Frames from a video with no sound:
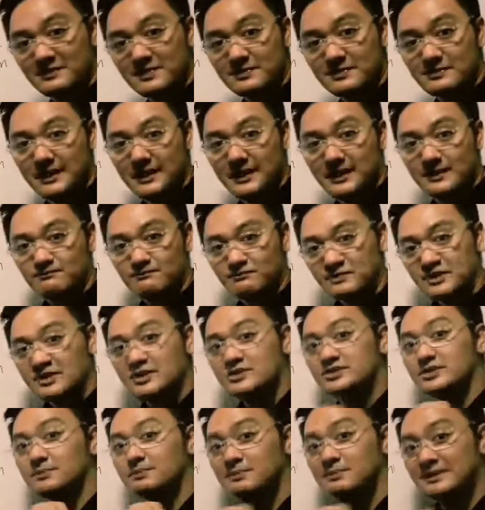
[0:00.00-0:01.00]
Are you with
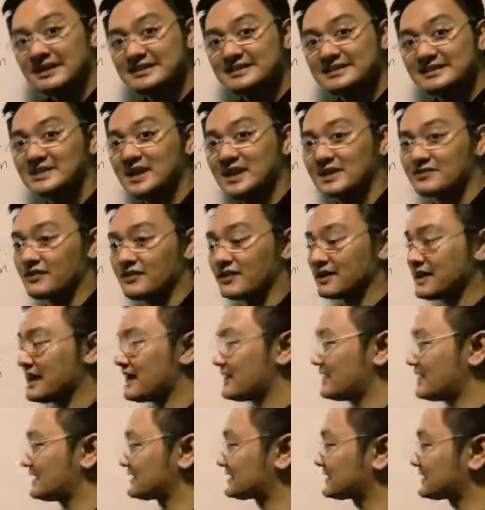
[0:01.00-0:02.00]
me? So please do not
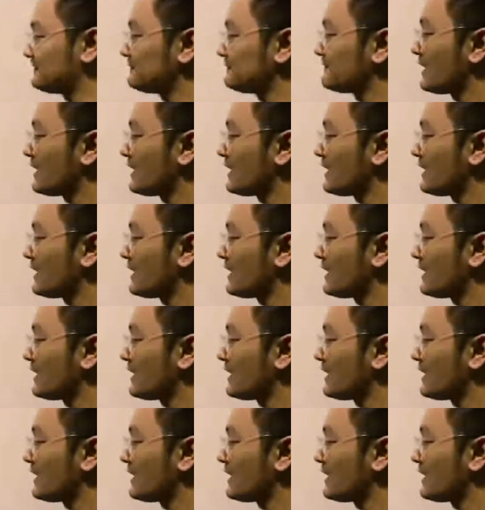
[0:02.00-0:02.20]
forget